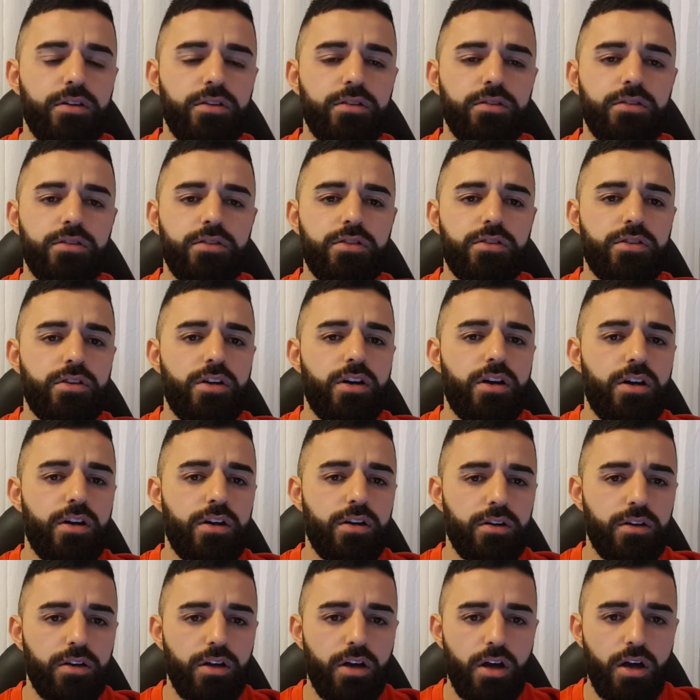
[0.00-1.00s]
So
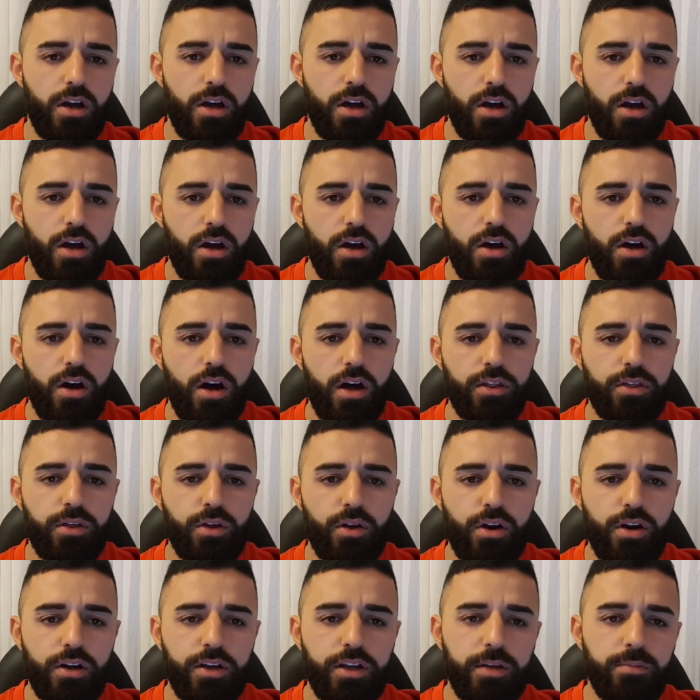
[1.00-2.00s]
I thought
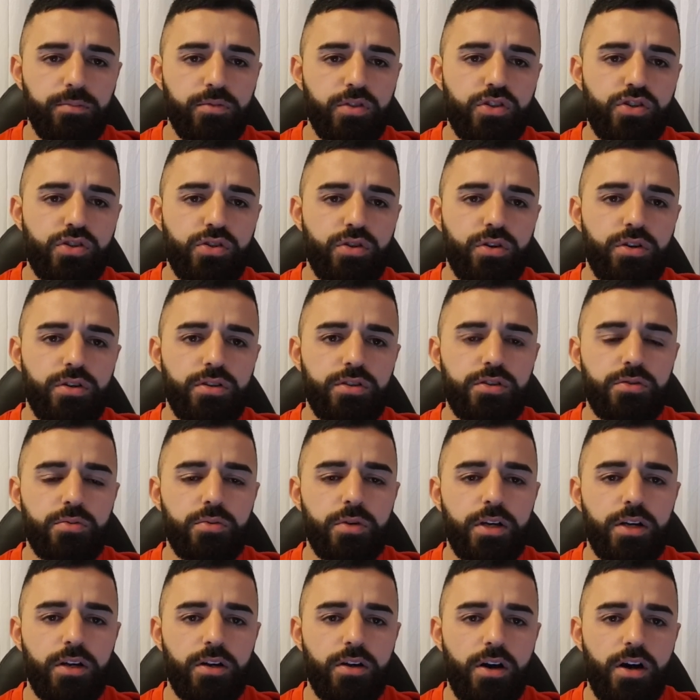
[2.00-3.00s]
I'd keep this short and
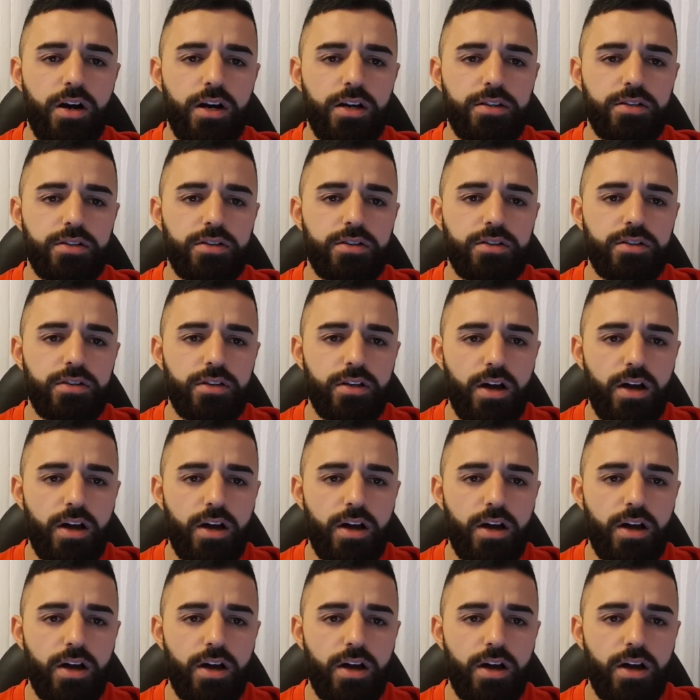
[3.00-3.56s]
sweet, guys.